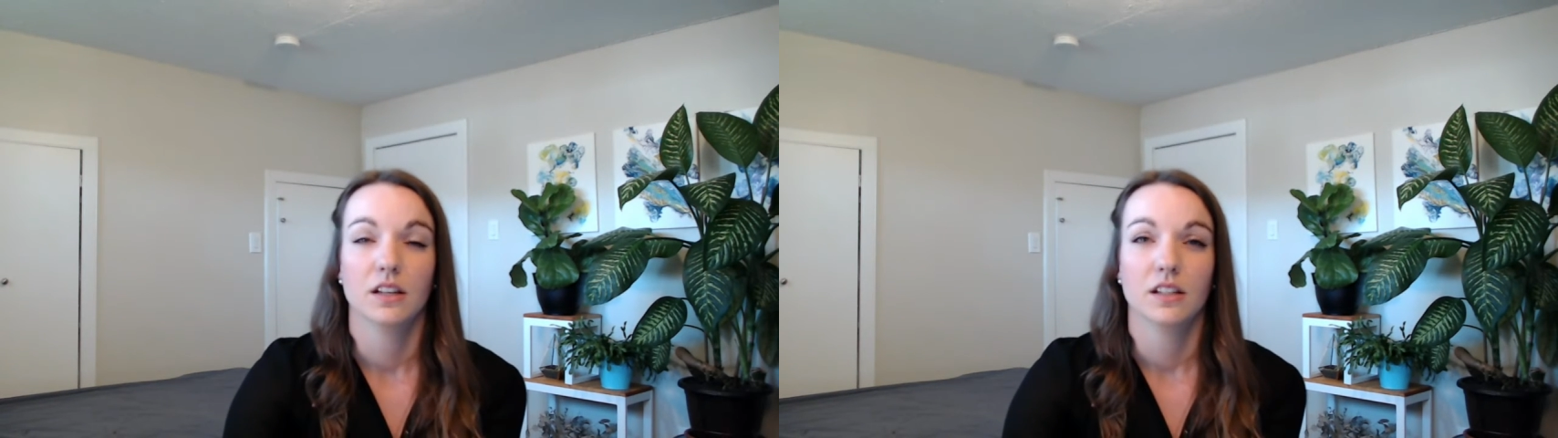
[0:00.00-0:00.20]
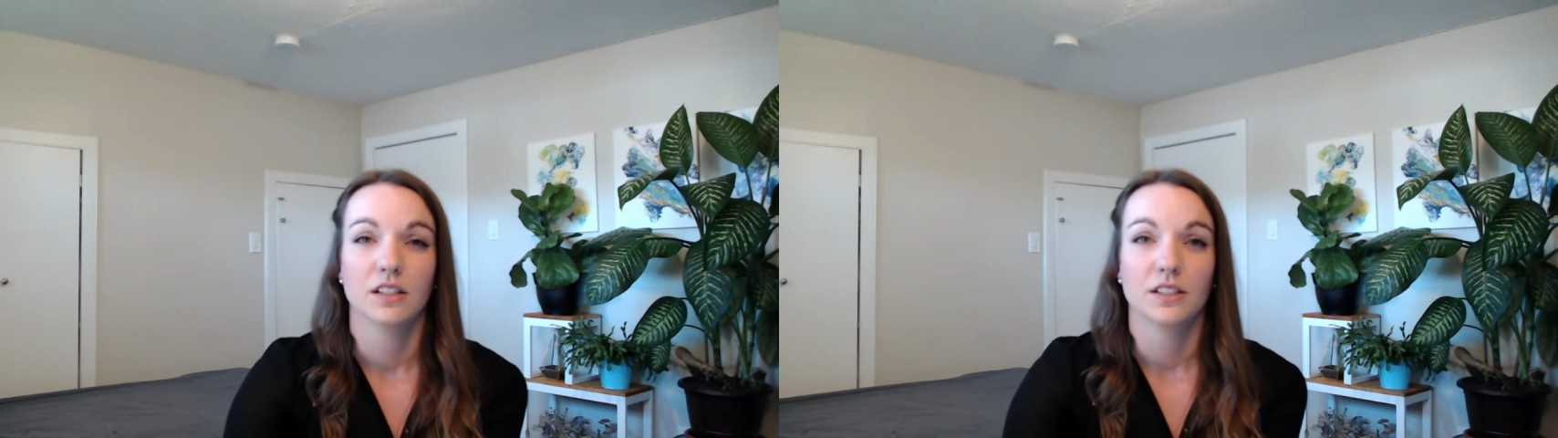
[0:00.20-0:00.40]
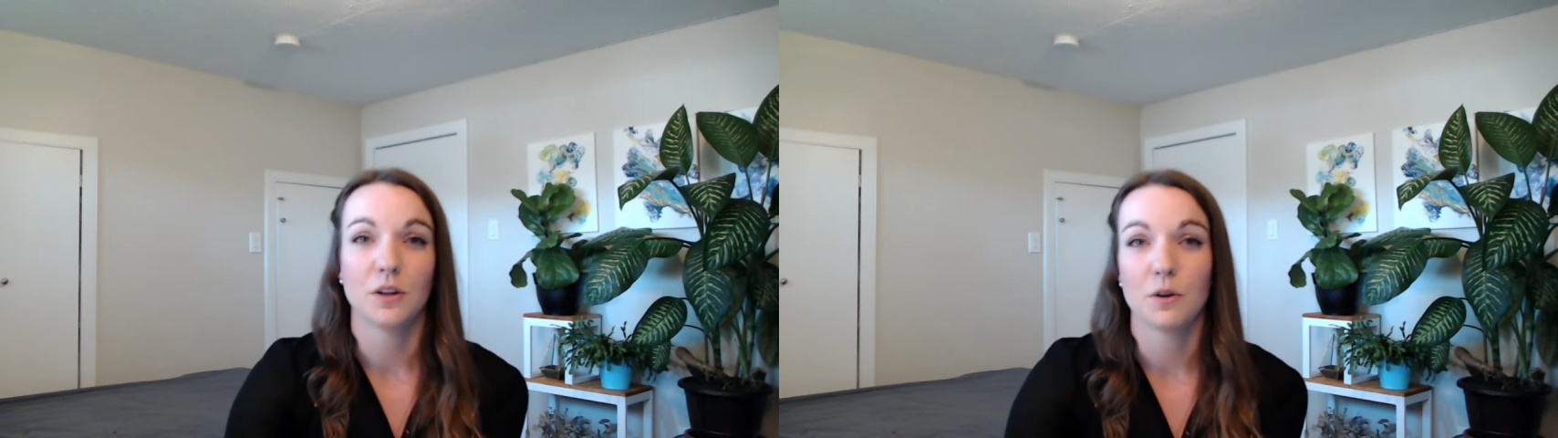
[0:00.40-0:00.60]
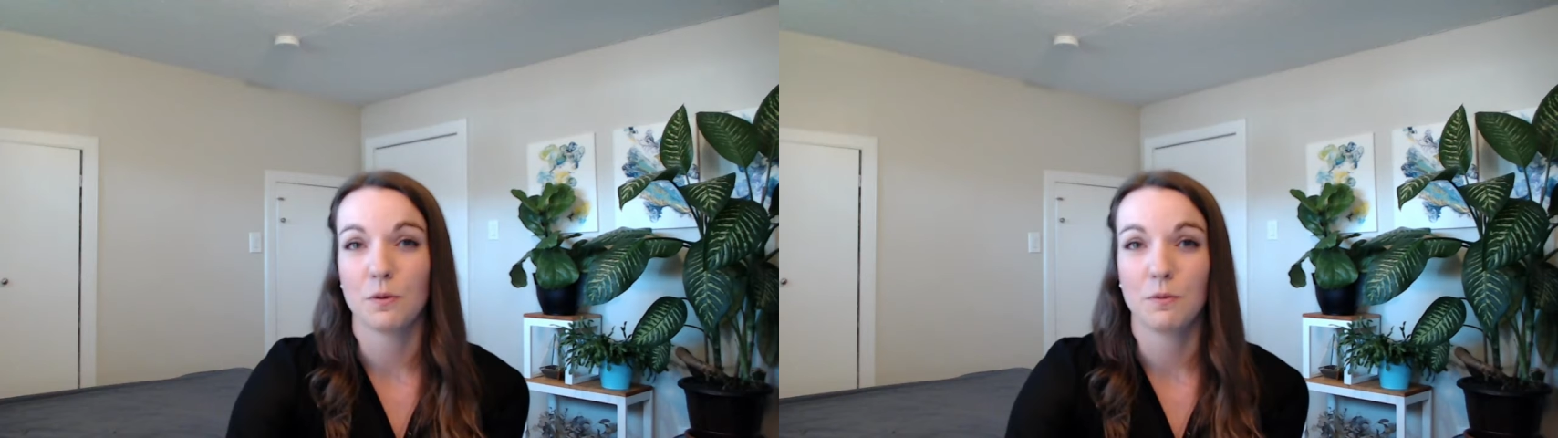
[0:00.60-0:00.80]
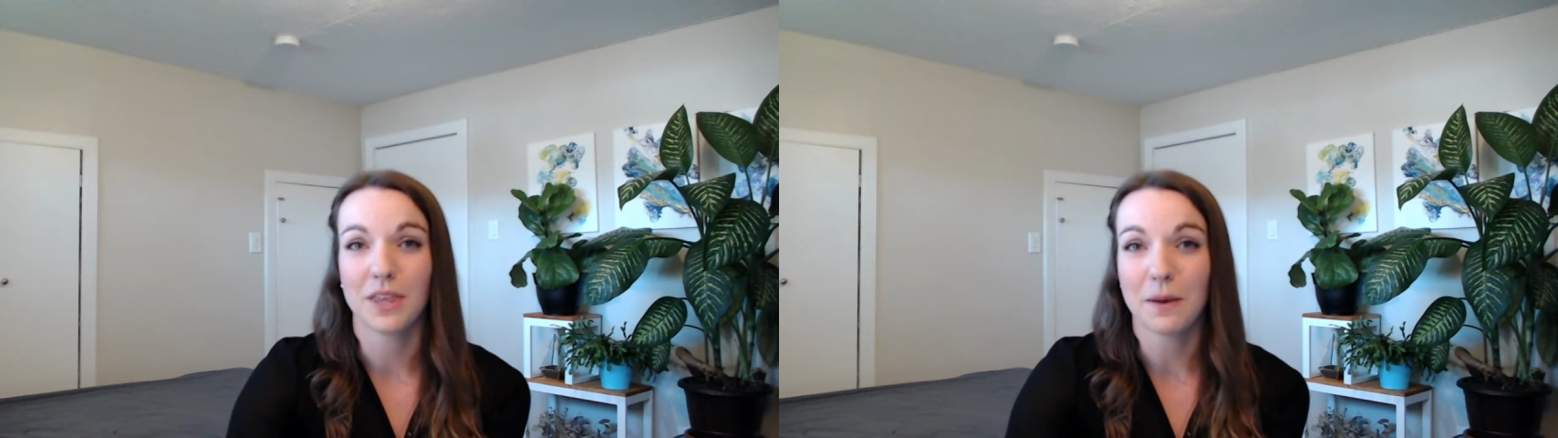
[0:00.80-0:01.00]
So
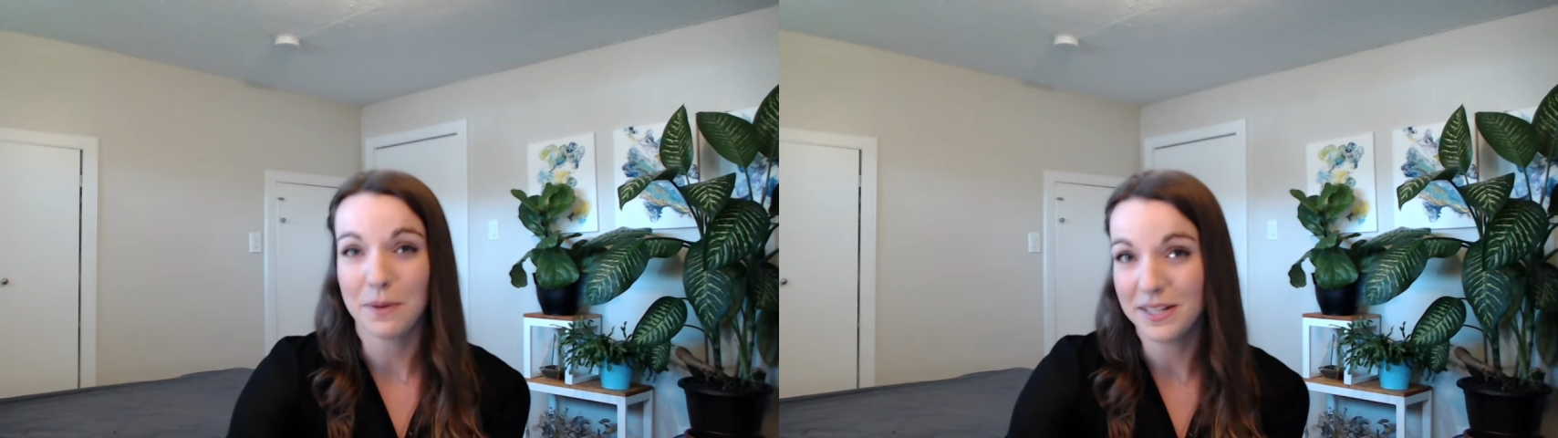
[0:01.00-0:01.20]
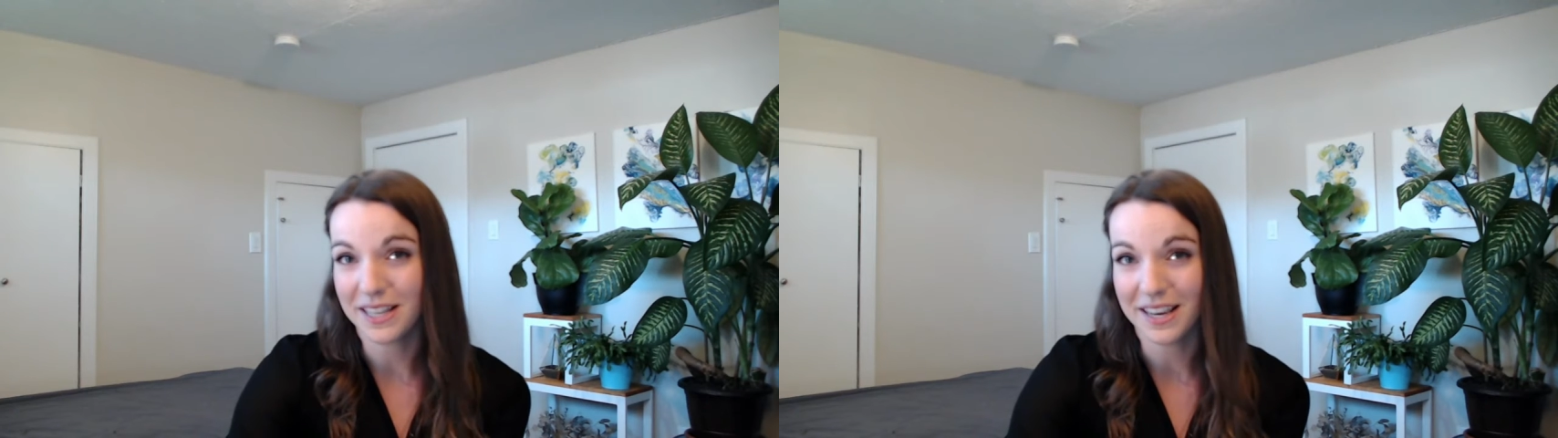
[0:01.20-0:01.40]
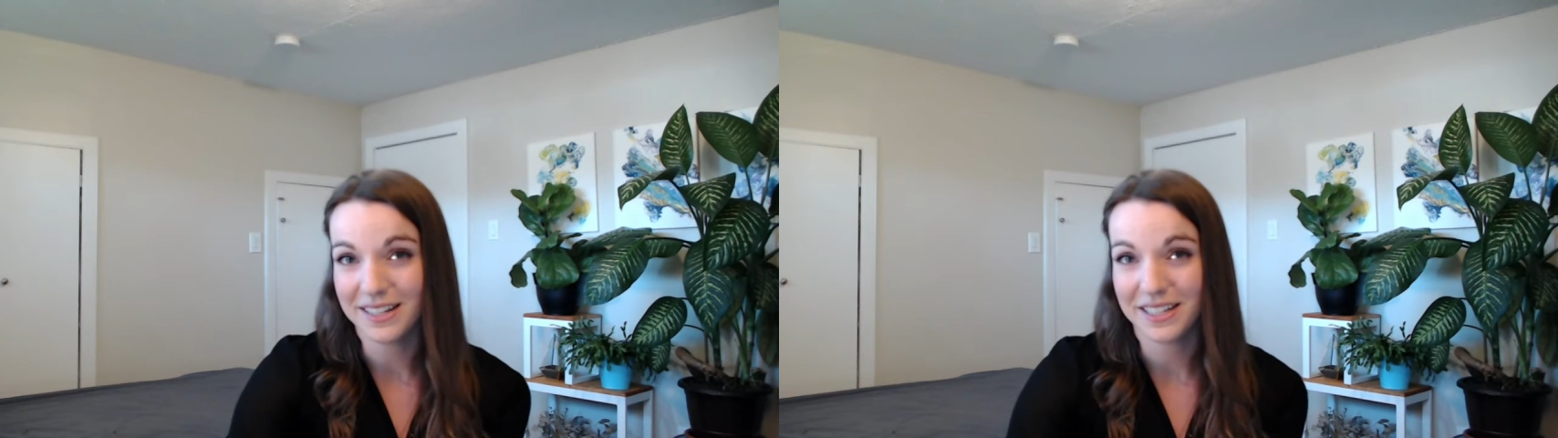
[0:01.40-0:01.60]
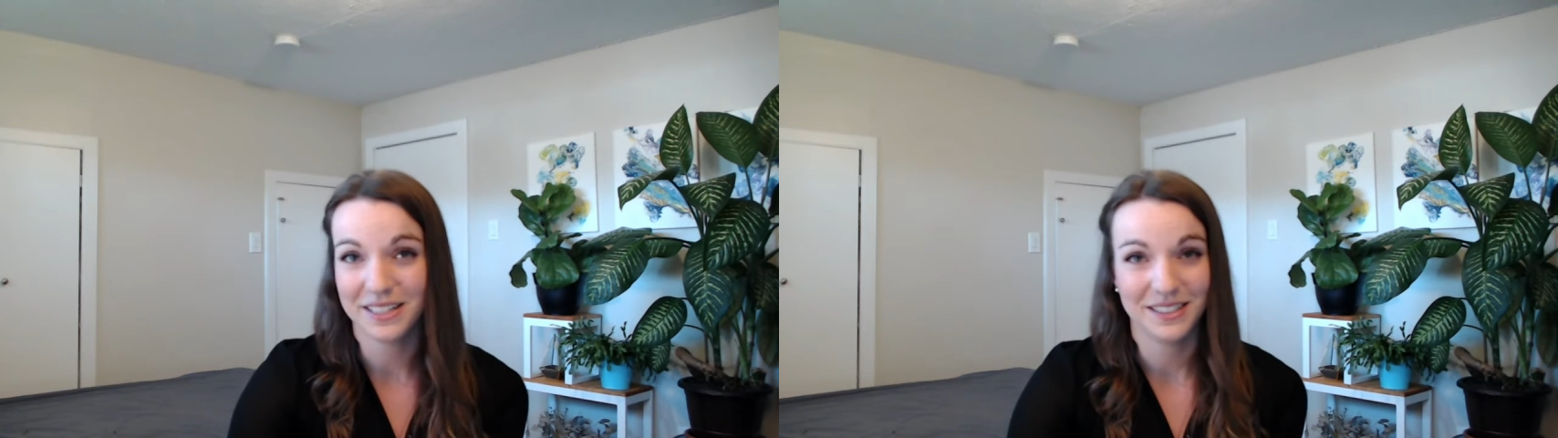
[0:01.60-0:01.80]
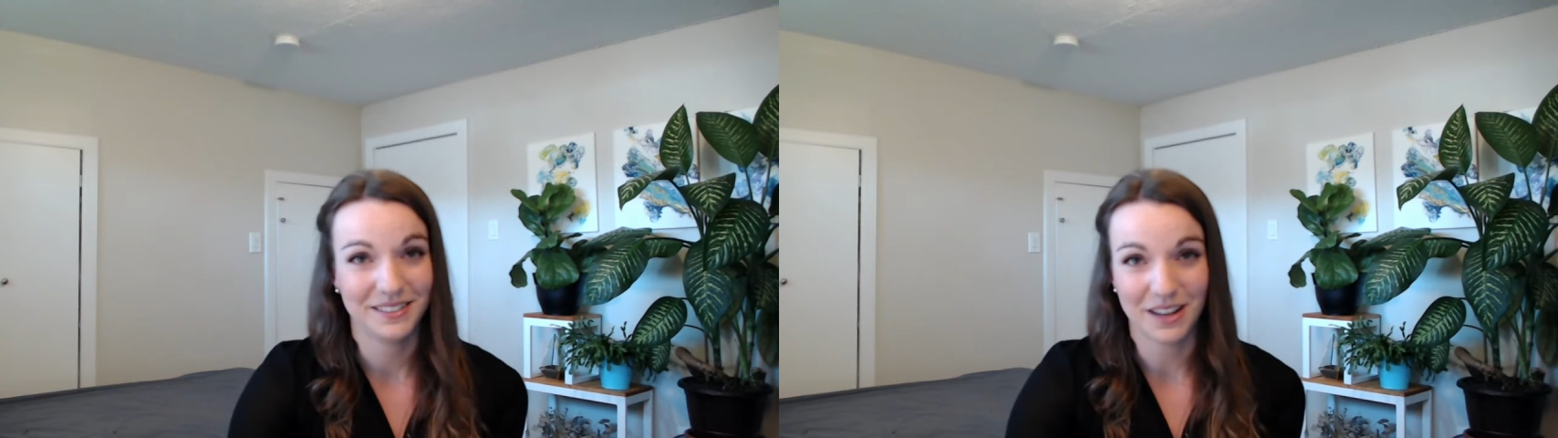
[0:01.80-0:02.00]
with that being said,
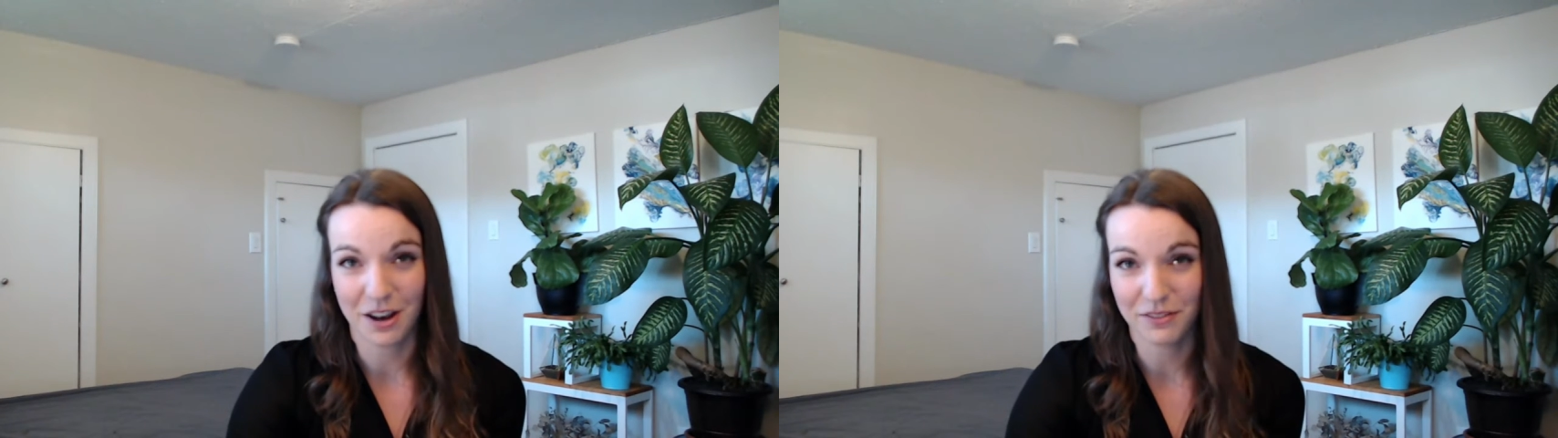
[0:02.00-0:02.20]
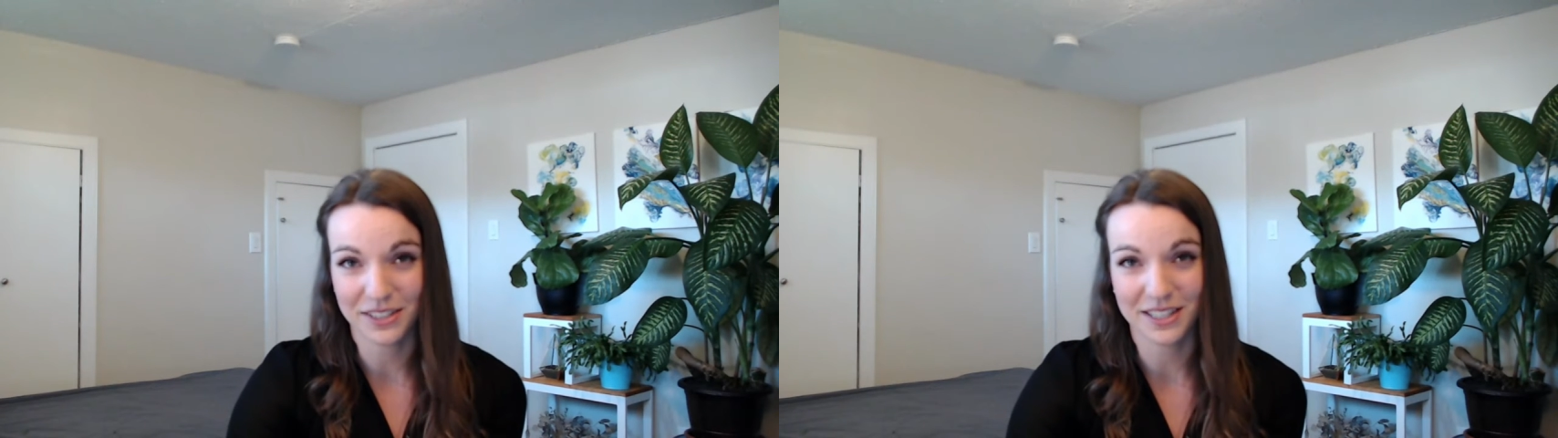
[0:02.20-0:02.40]
obviously